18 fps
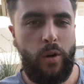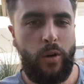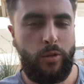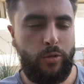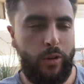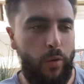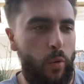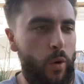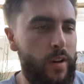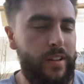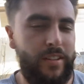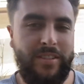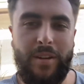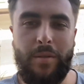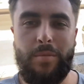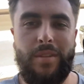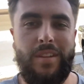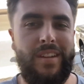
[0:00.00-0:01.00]
So I wanted
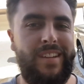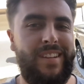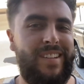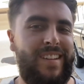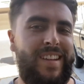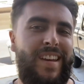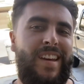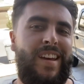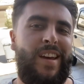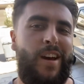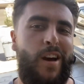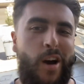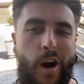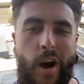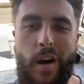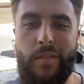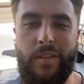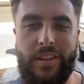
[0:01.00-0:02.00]
something,
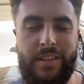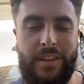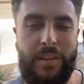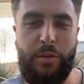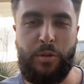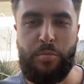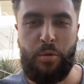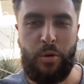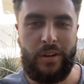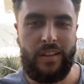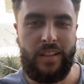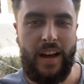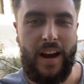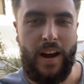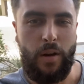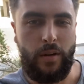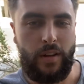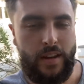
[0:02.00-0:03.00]
obviously, that was pretty
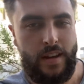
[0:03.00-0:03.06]
loud,